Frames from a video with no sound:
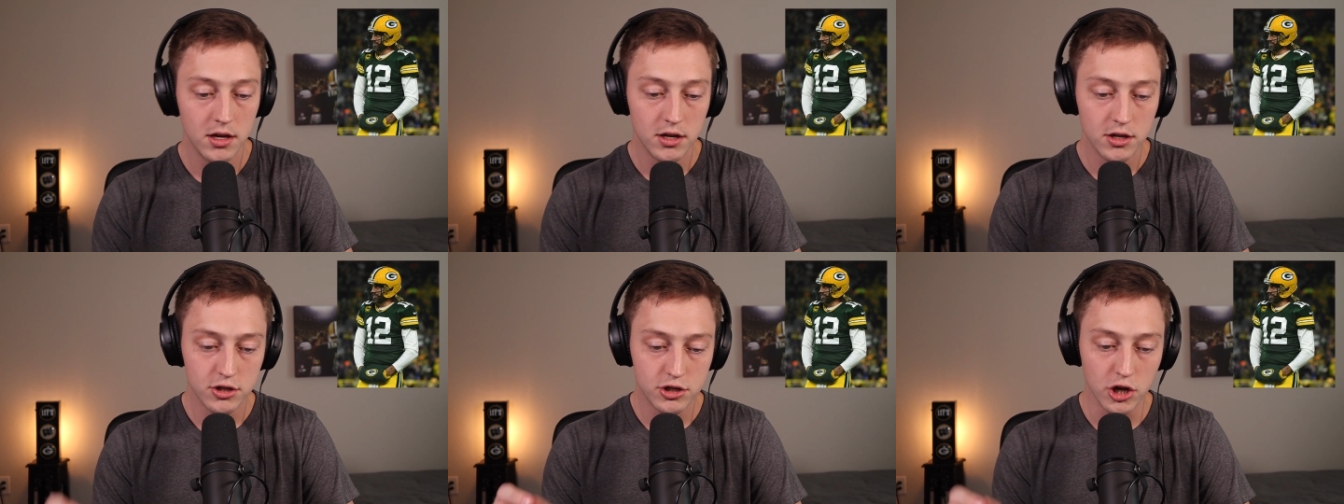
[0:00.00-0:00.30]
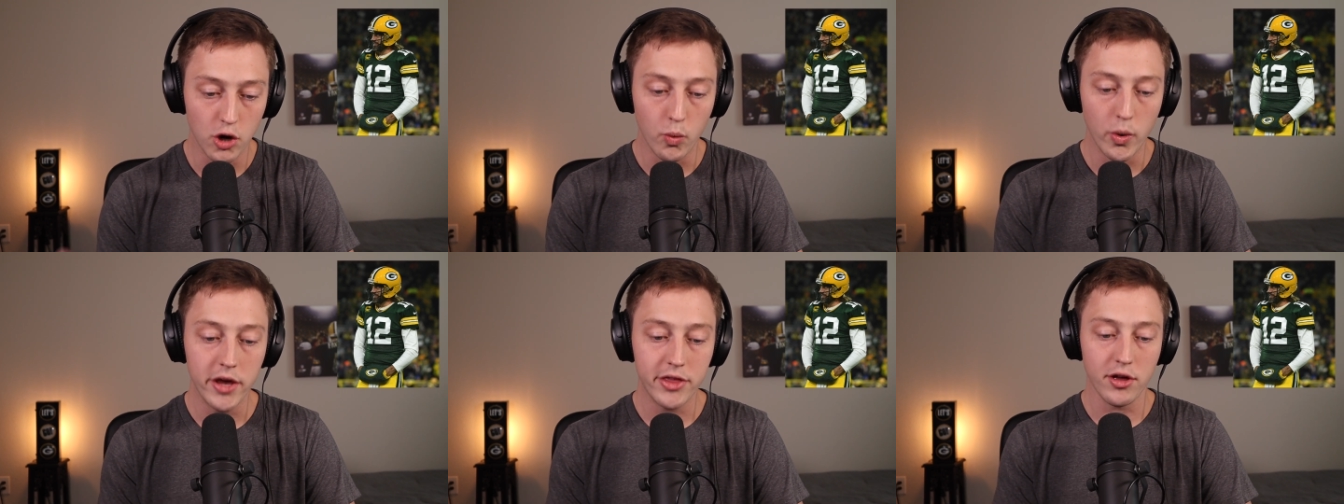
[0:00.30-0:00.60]

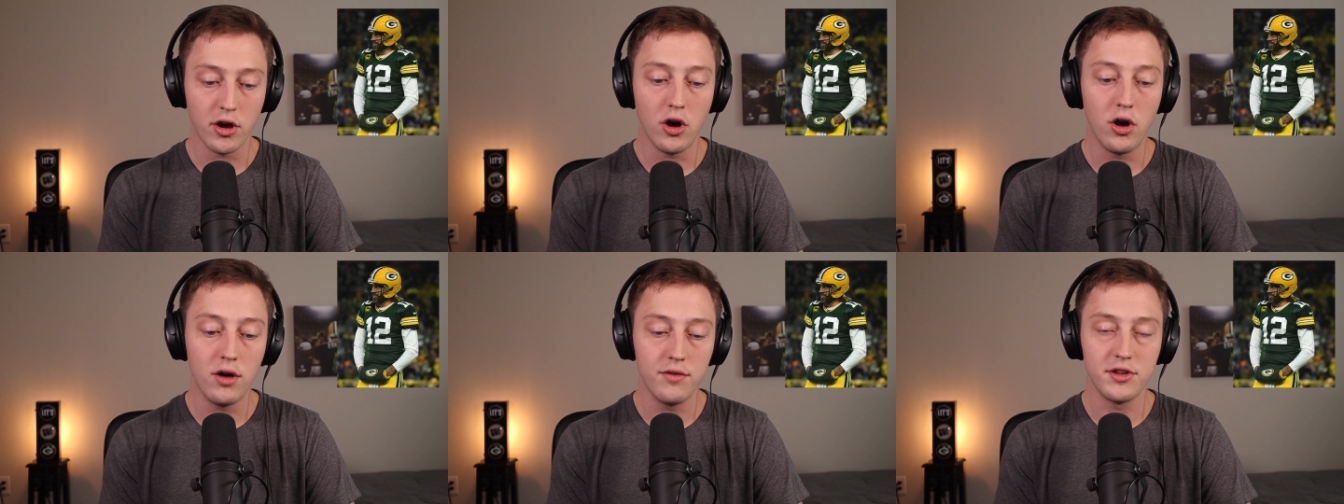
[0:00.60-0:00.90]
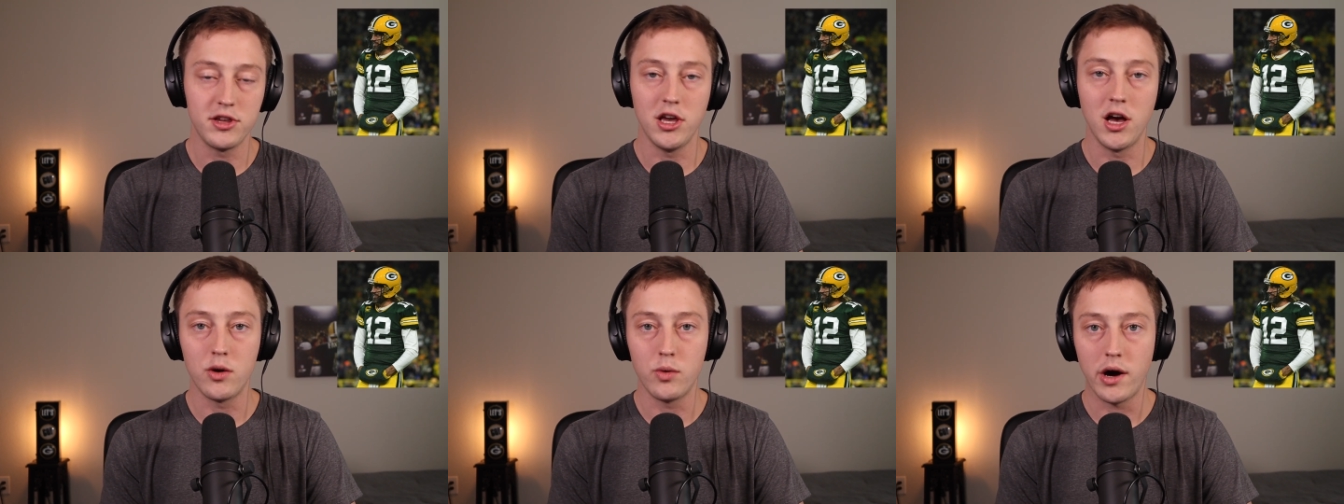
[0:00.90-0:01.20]
So with all
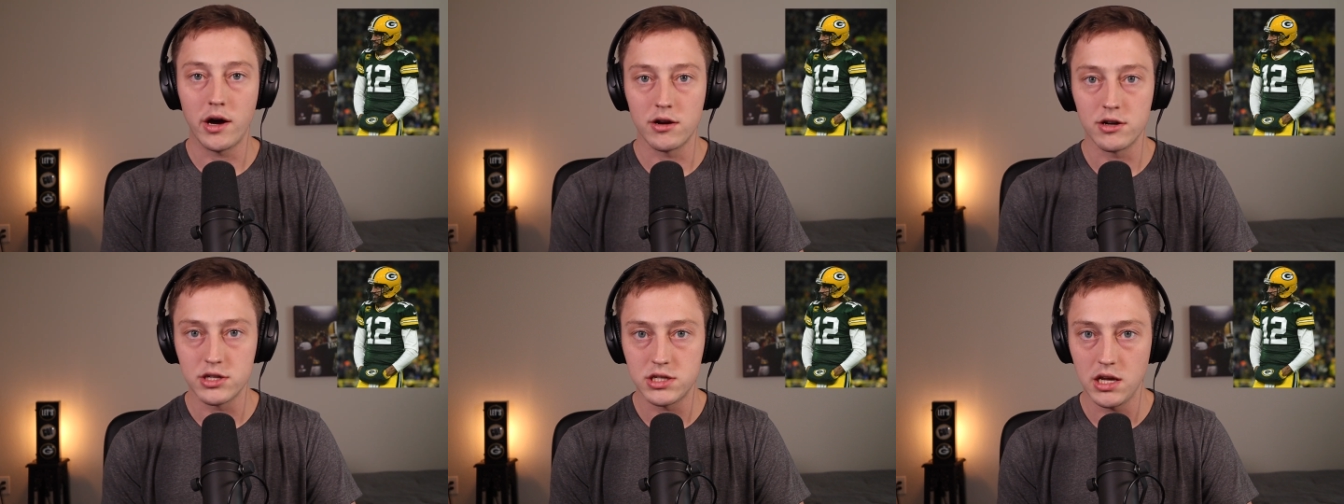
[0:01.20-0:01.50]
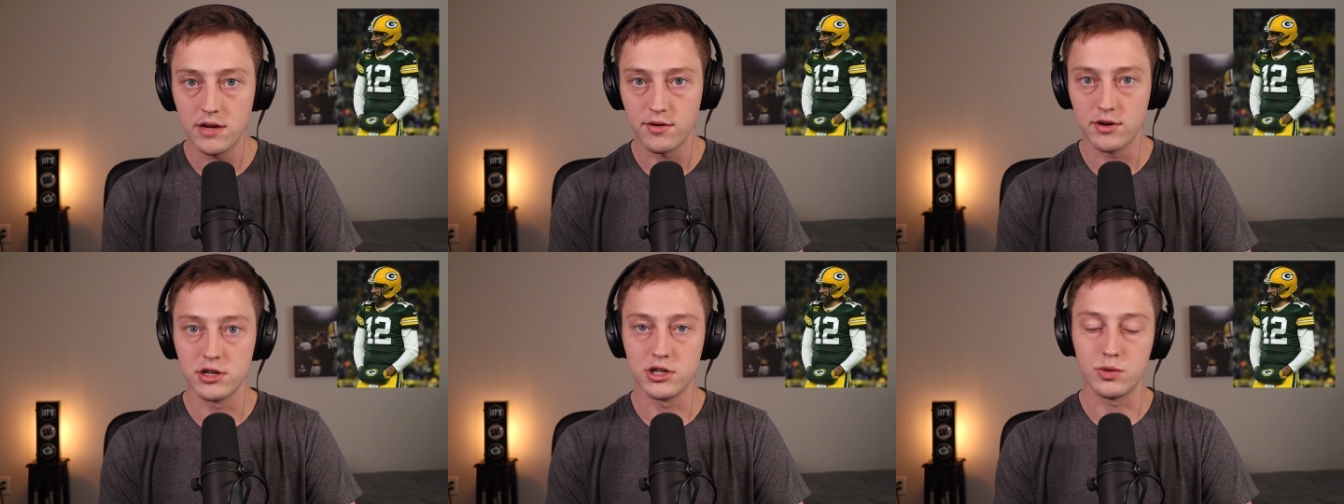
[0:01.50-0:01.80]
the young wide
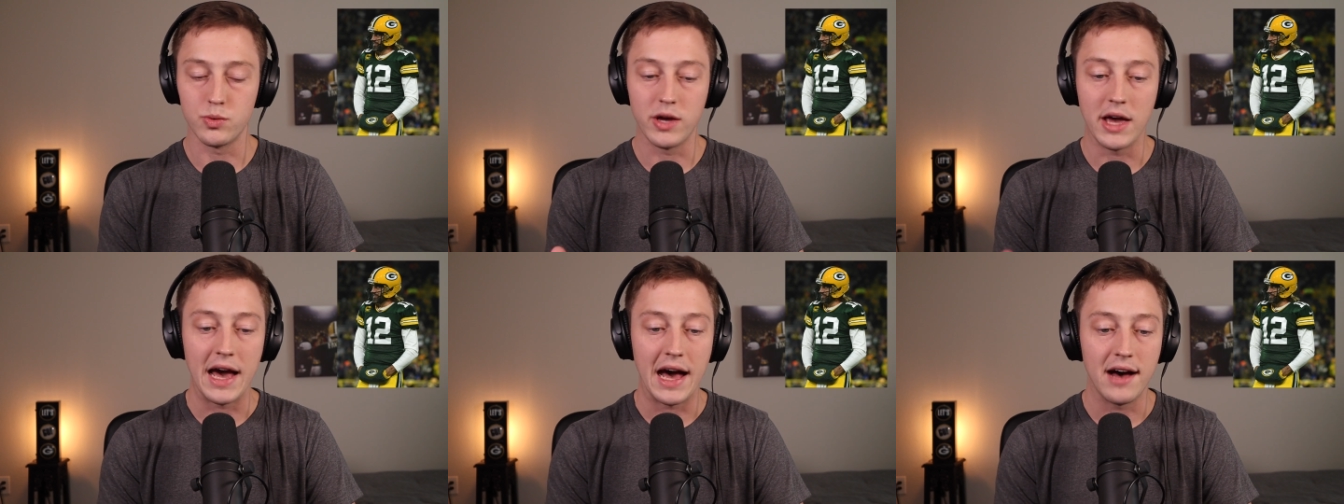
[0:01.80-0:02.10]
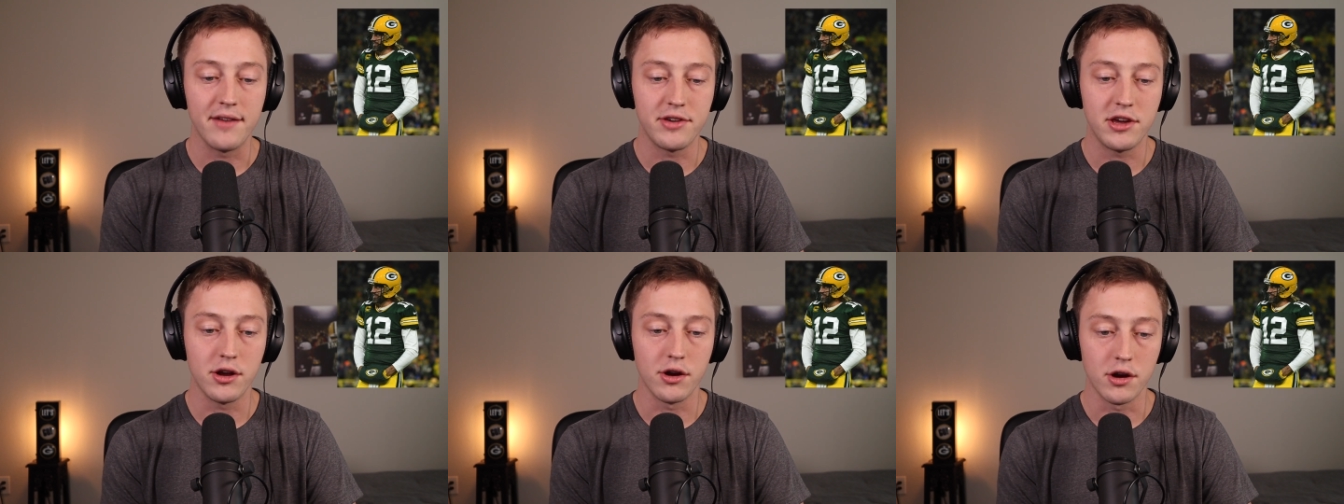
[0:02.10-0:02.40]
receivers we
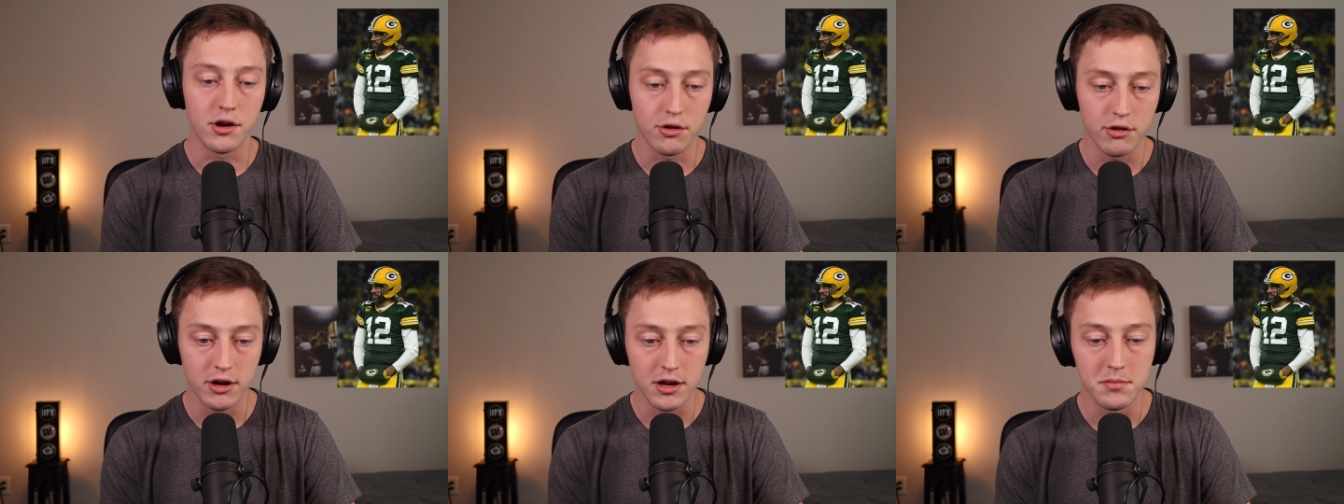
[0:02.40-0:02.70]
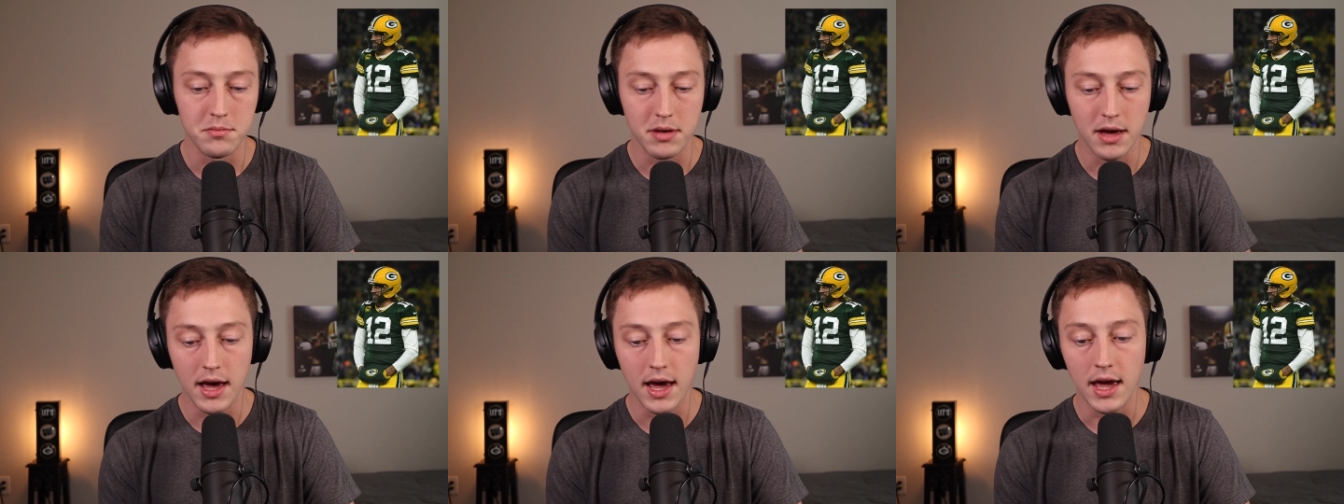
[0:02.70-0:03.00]
have here in
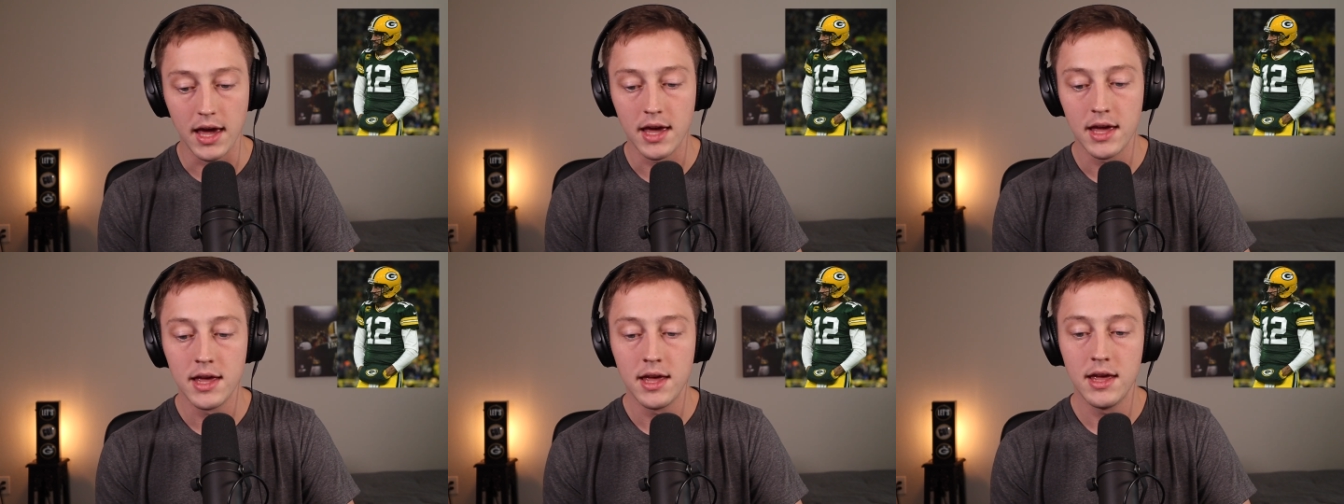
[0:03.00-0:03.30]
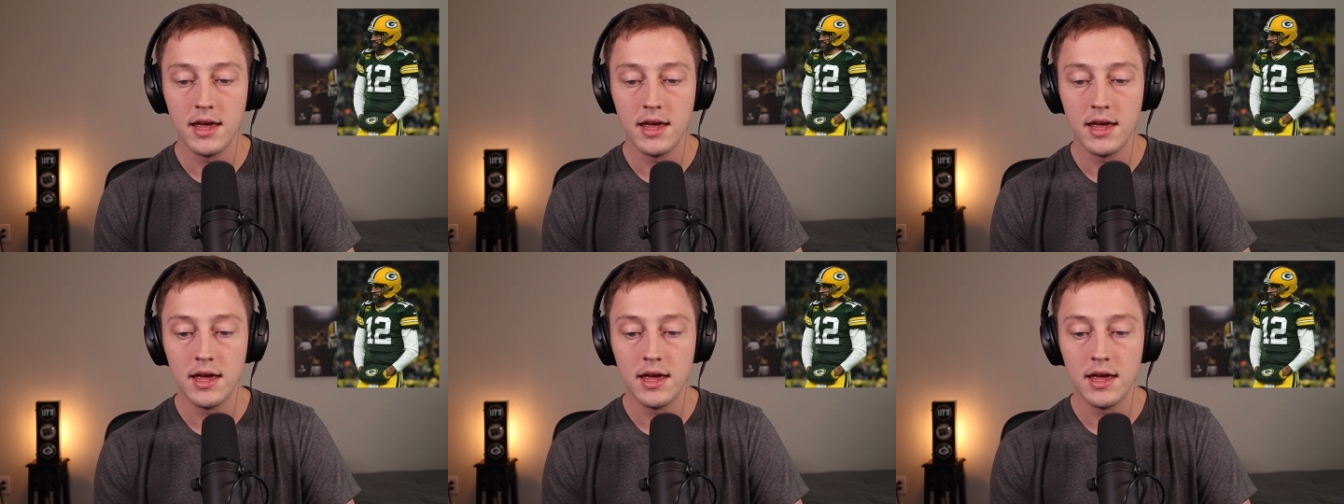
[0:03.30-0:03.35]
Green Bay,